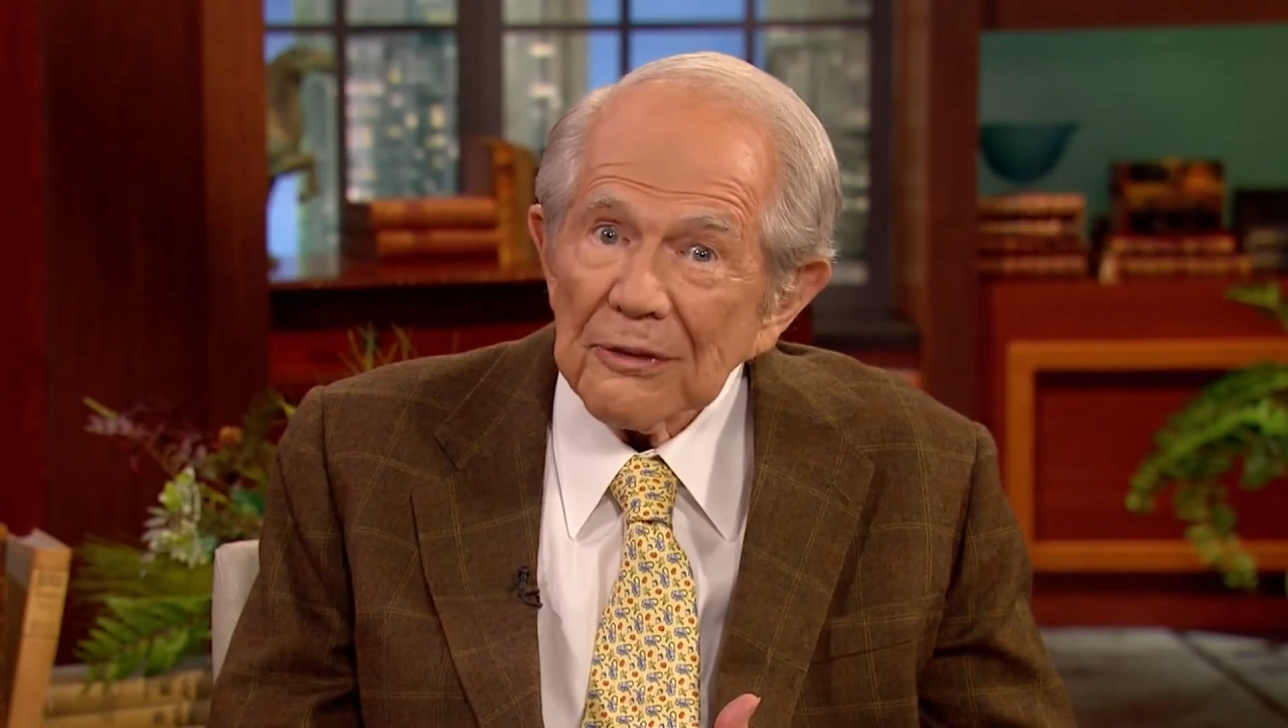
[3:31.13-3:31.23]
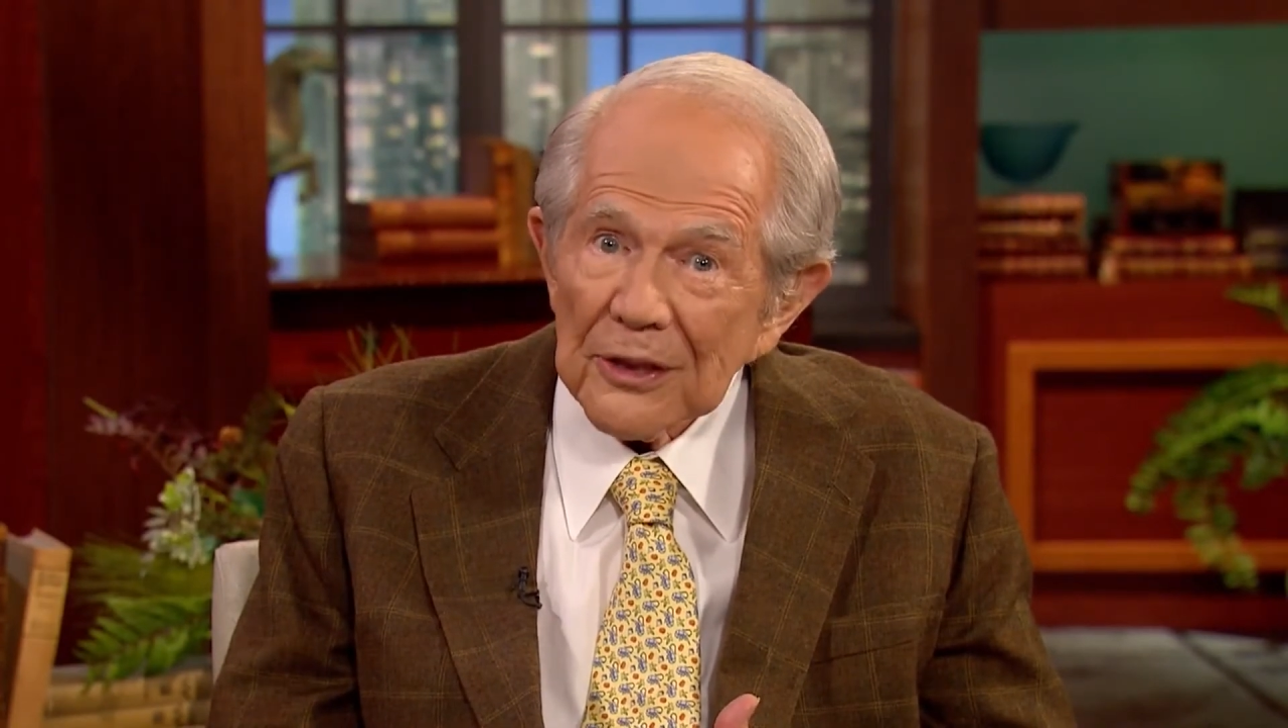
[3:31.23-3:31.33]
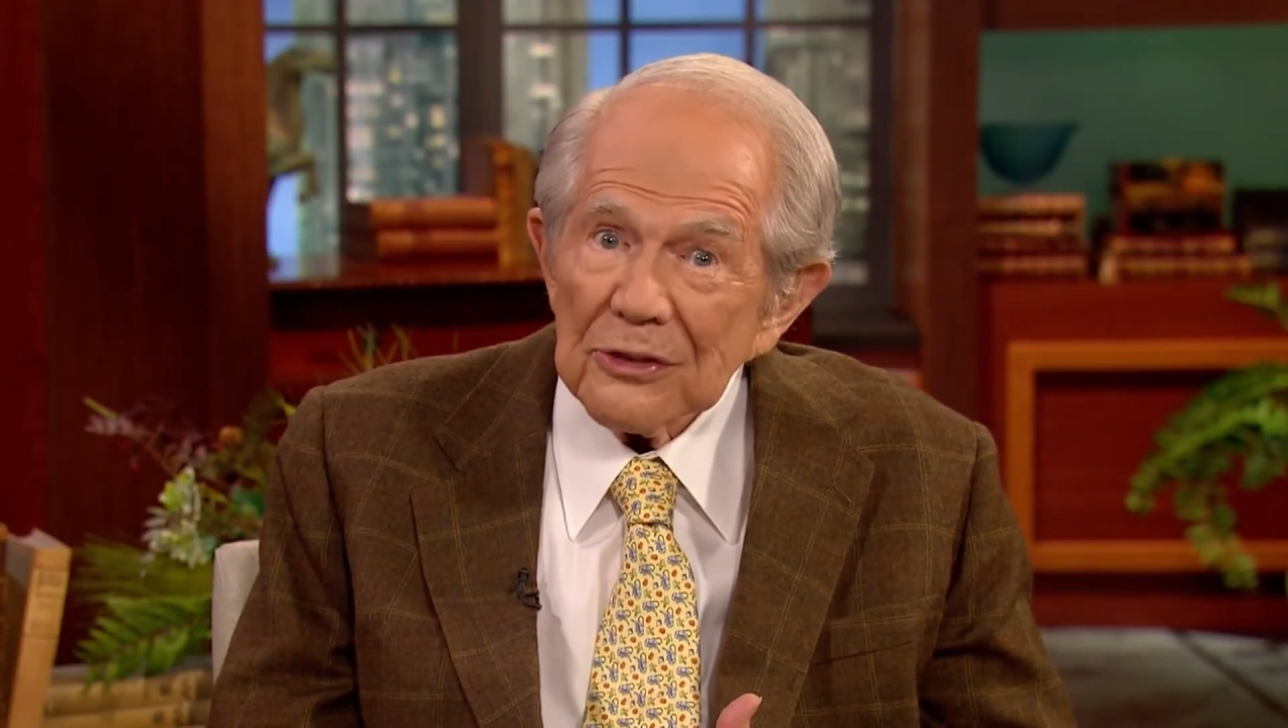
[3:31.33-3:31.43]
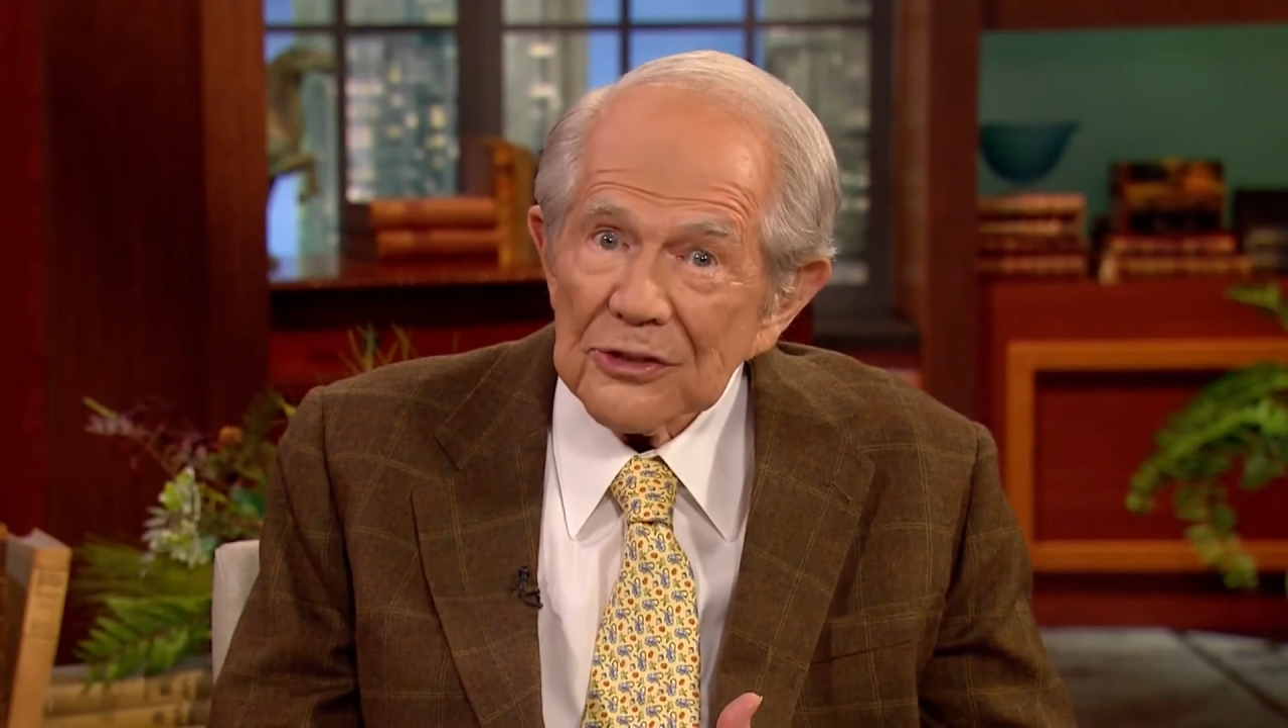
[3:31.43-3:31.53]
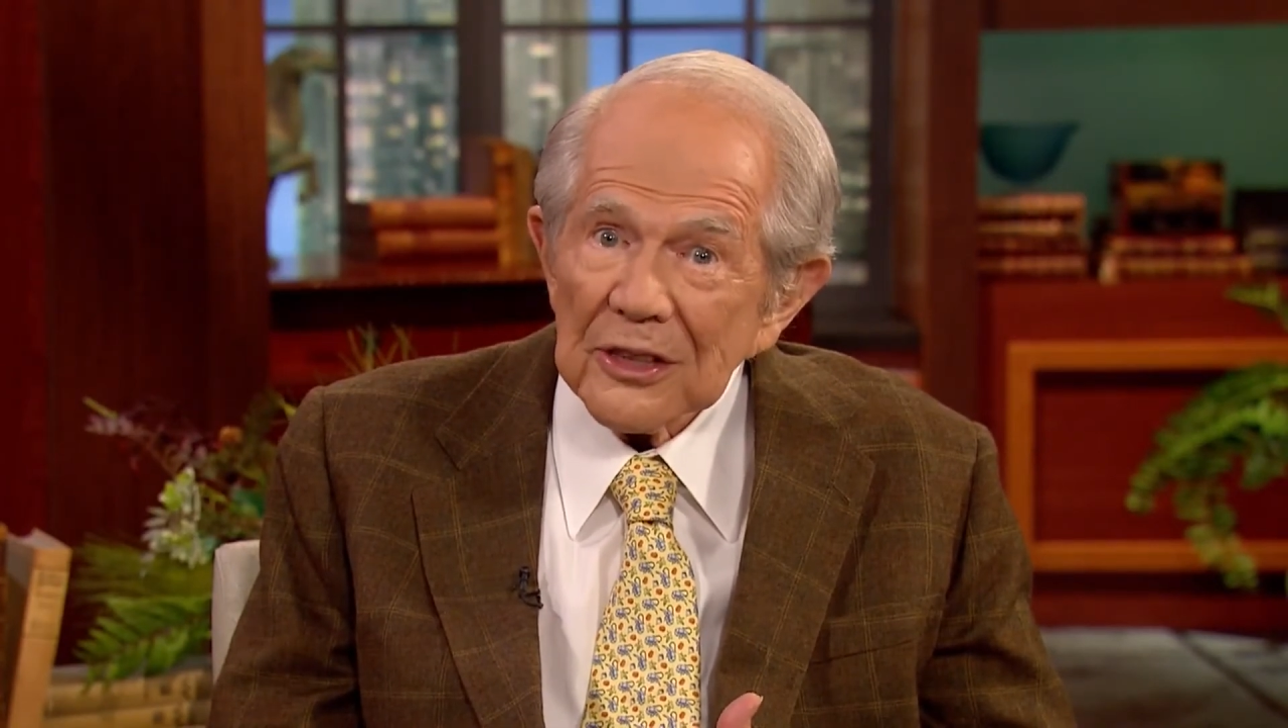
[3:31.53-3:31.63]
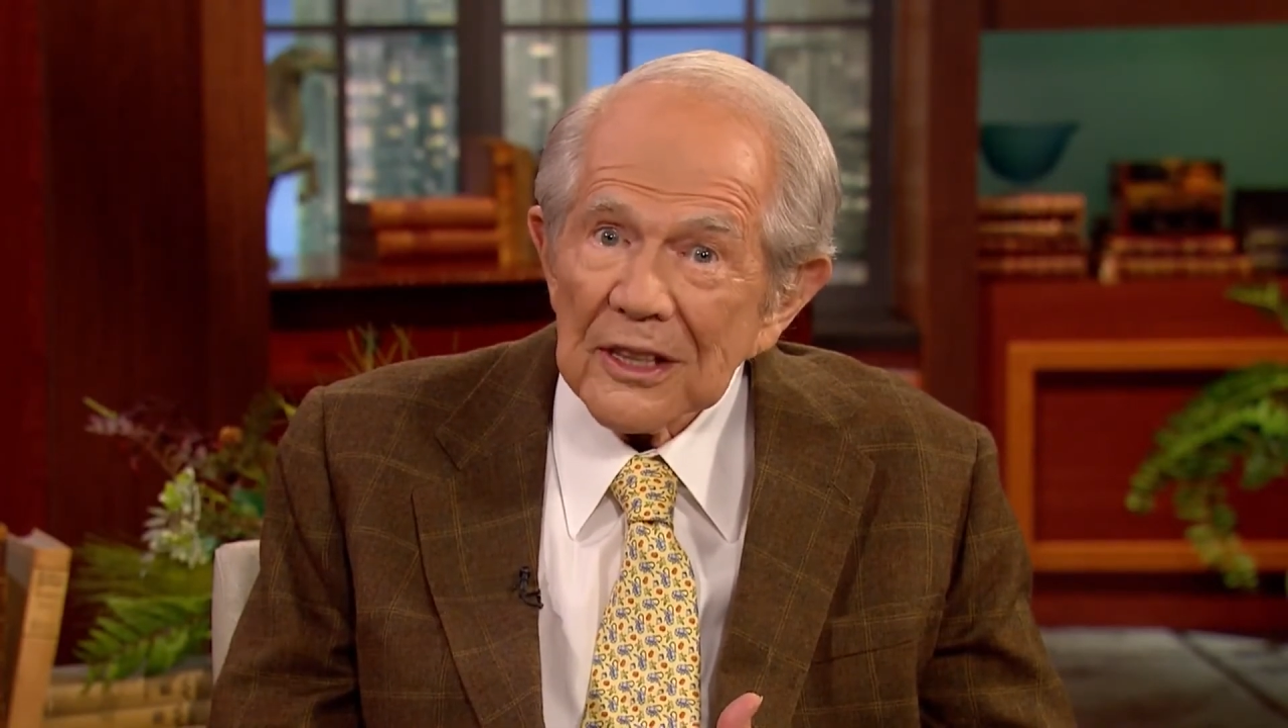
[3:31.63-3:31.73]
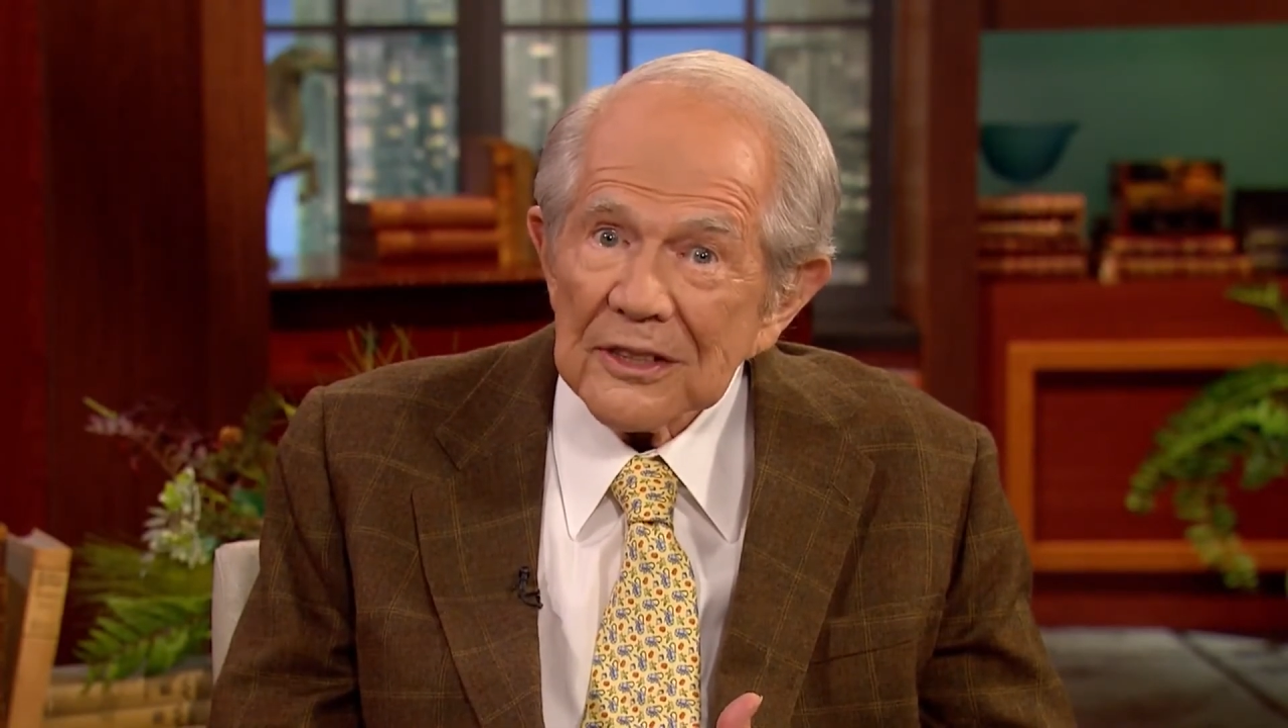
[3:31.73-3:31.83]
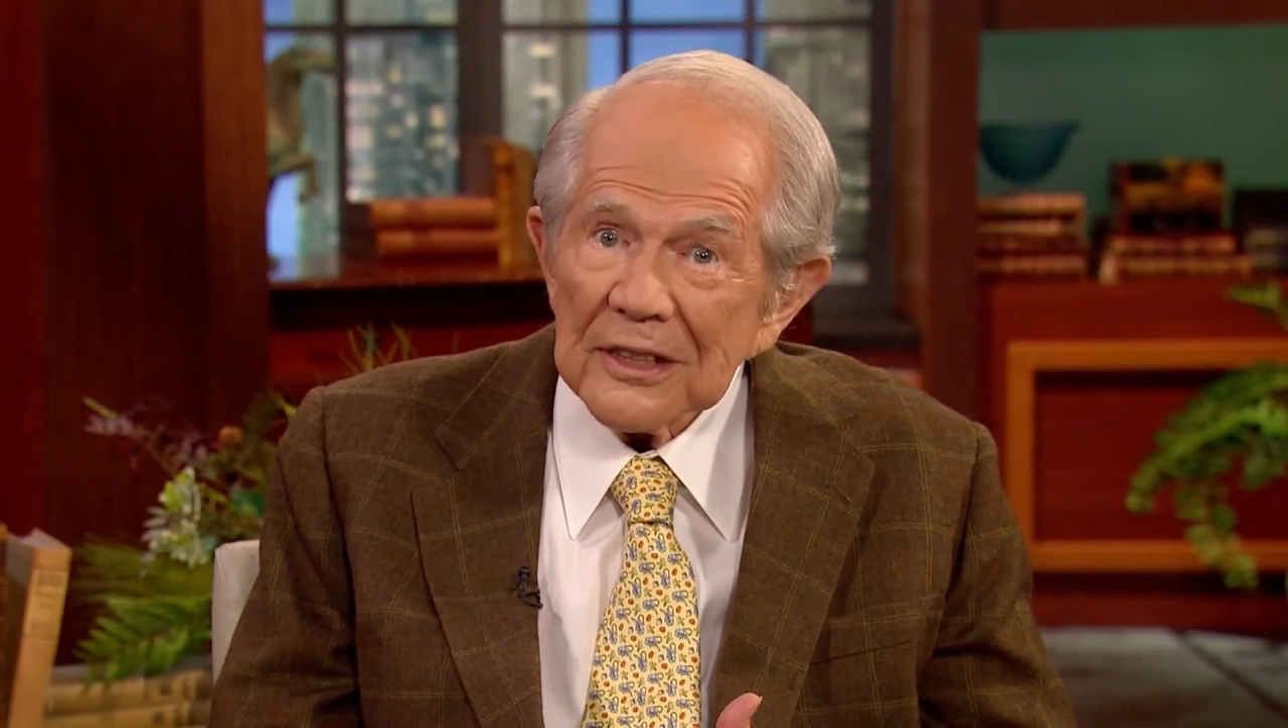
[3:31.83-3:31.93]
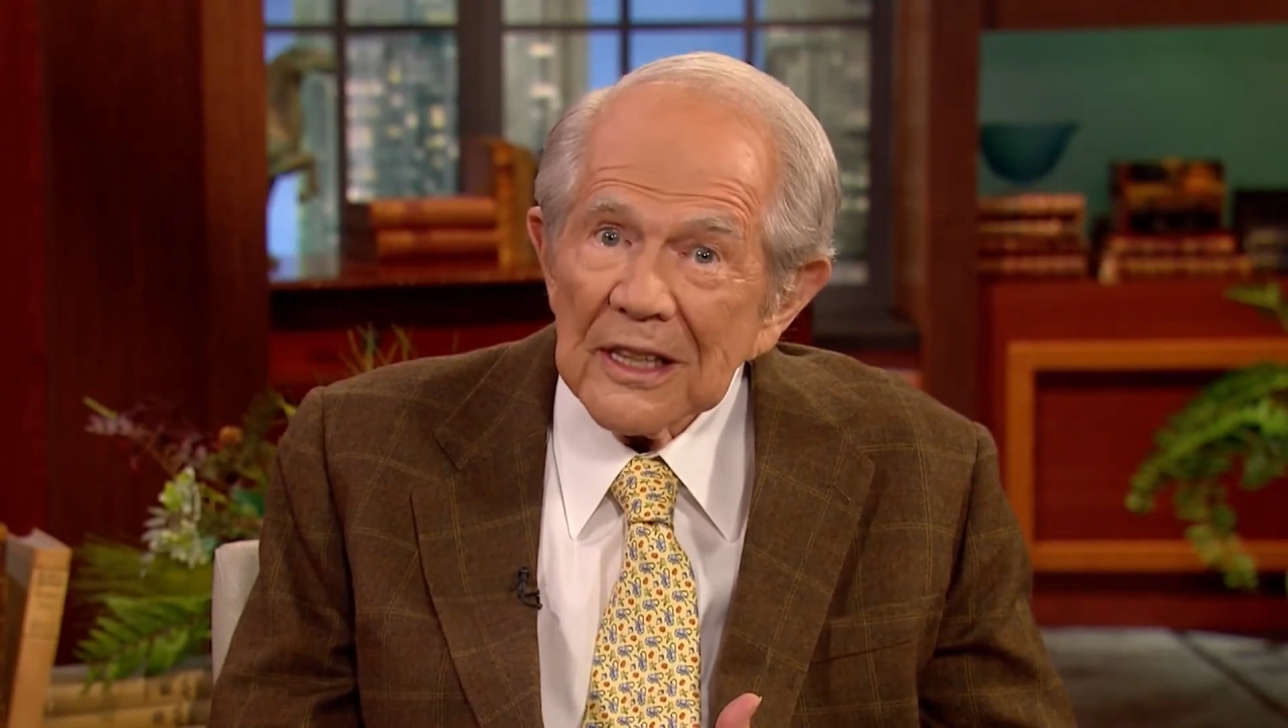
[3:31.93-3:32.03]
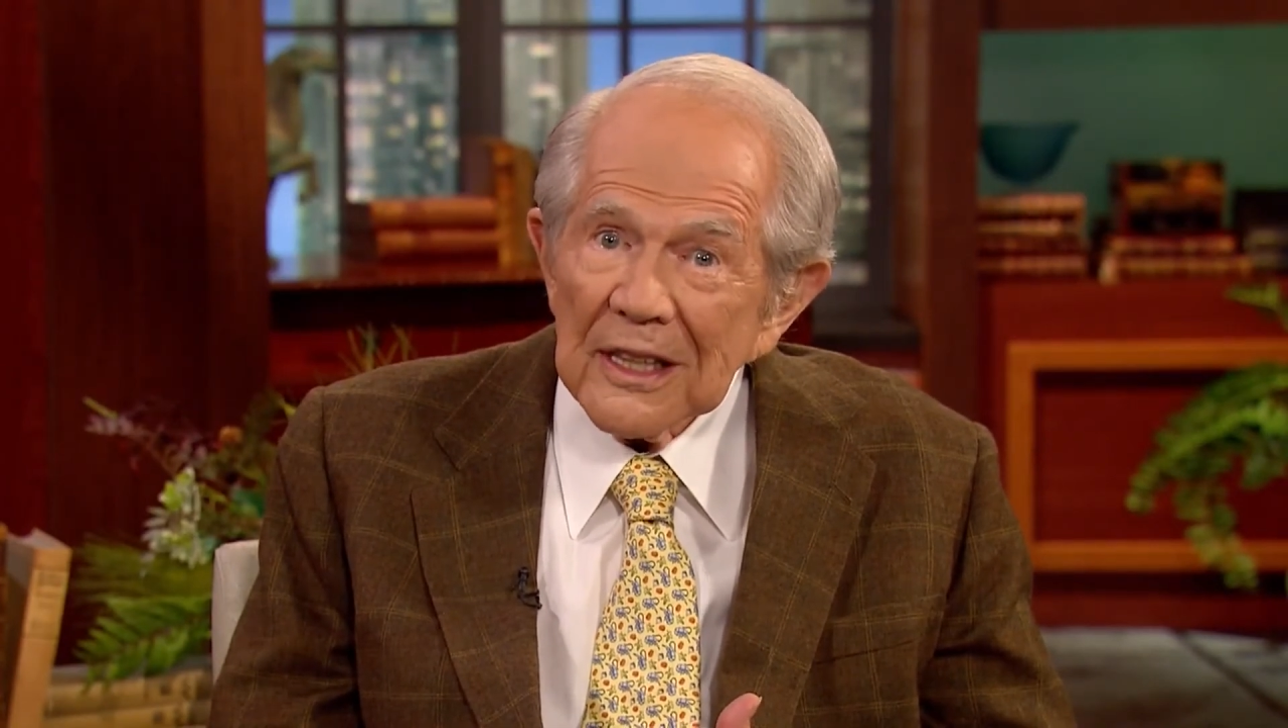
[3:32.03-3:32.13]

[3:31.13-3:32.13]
flu shots